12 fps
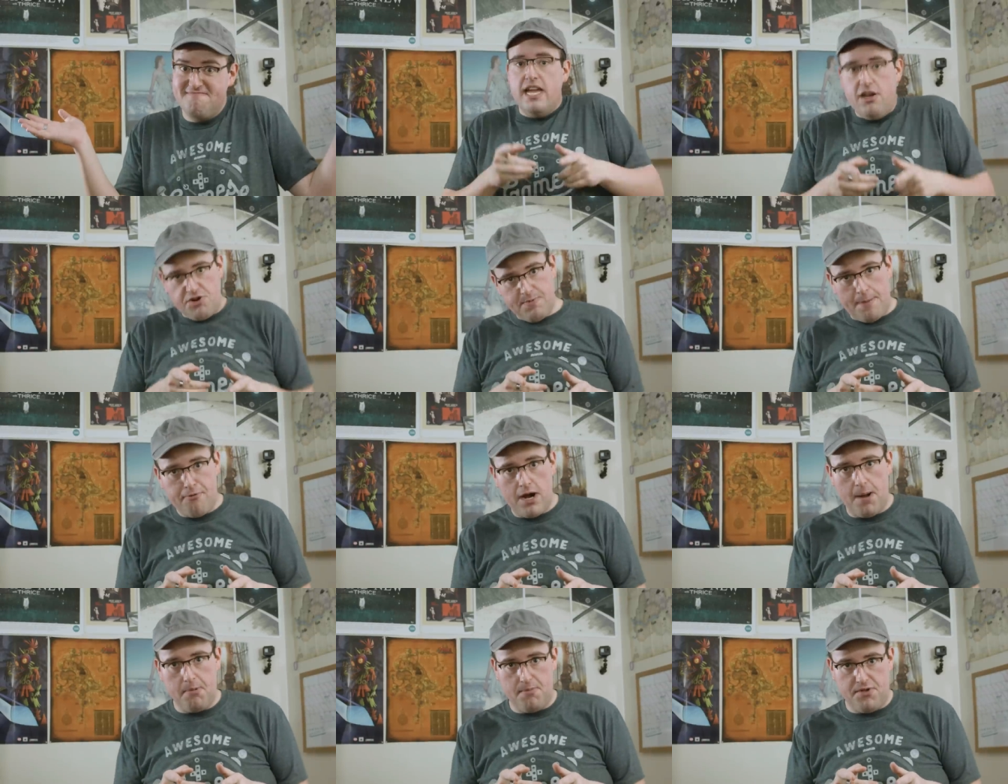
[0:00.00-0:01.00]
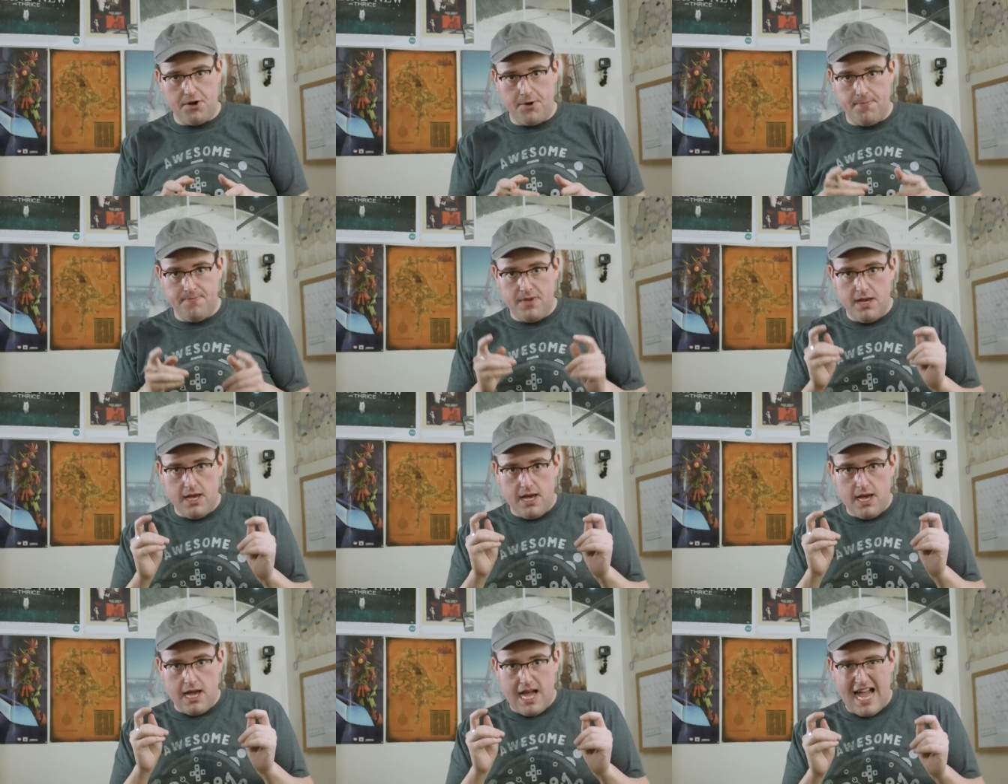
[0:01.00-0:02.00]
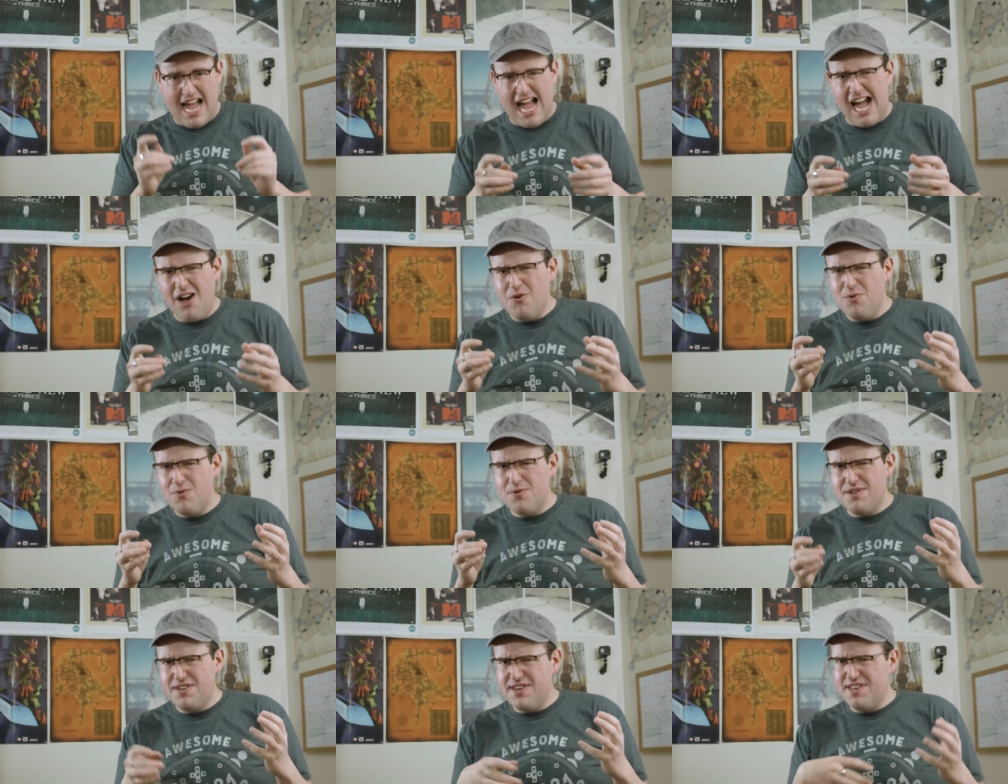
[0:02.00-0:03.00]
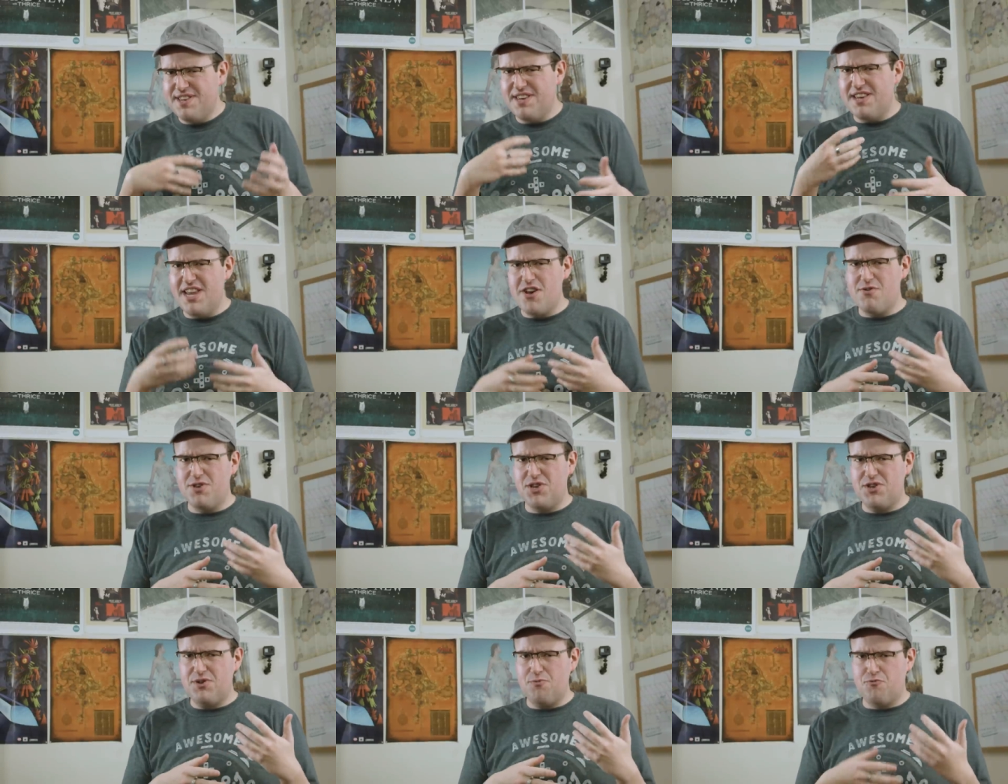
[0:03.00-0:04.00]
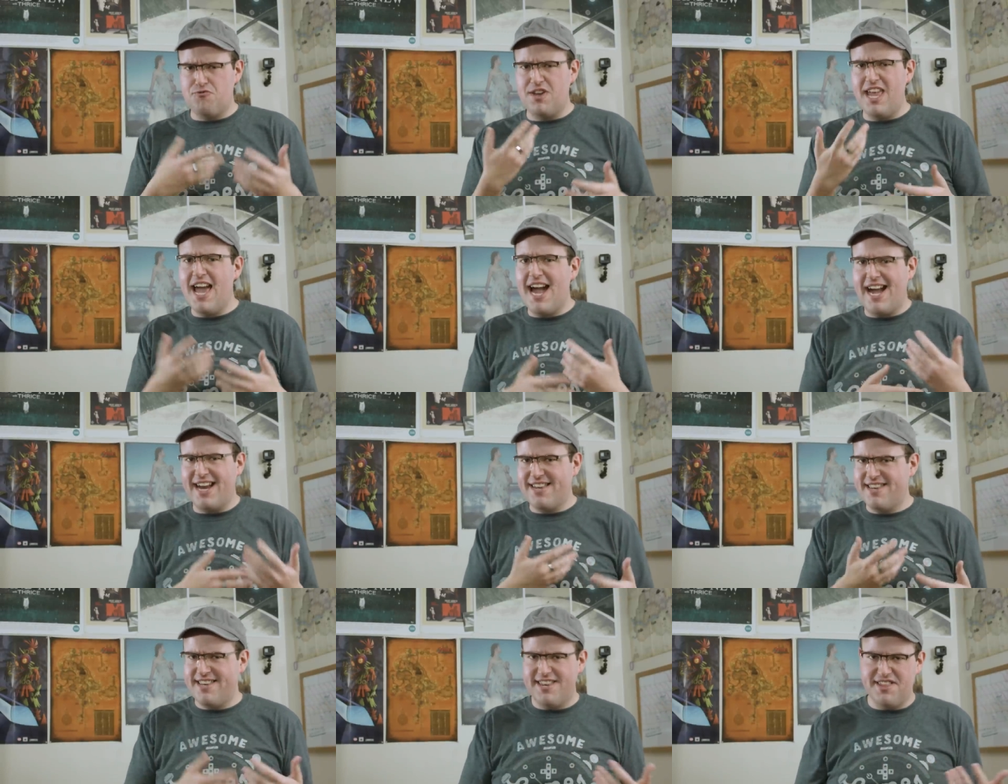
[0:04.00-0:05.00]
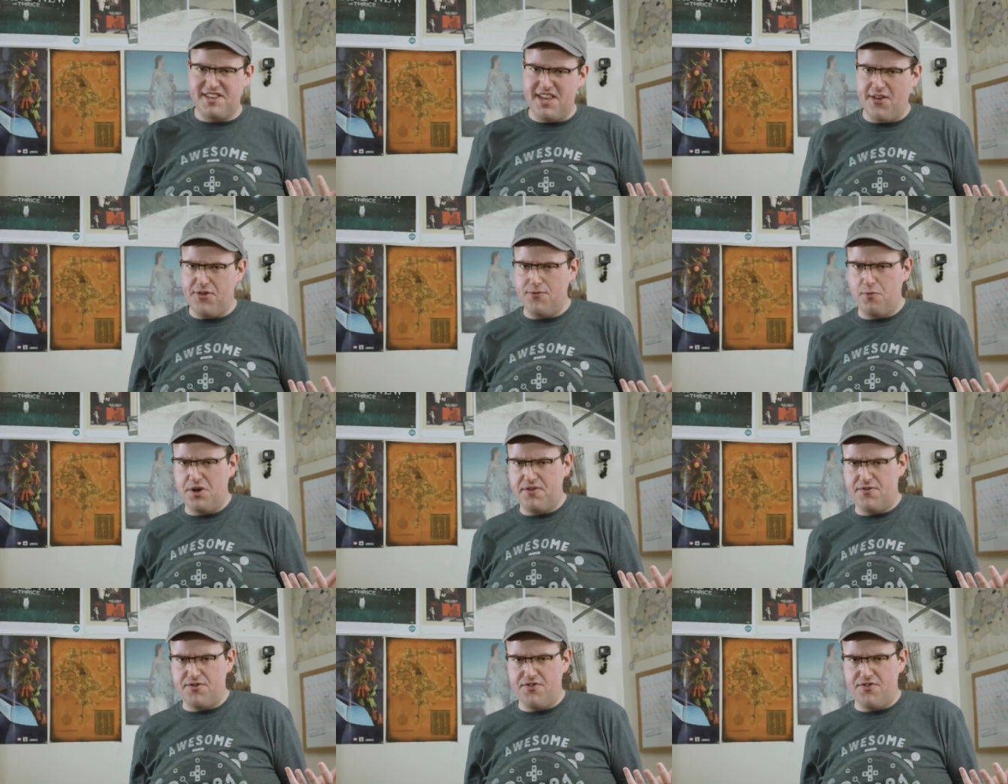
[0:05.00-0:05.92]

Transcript: Here's my problem, though. How does Daenerys react to the death of one of her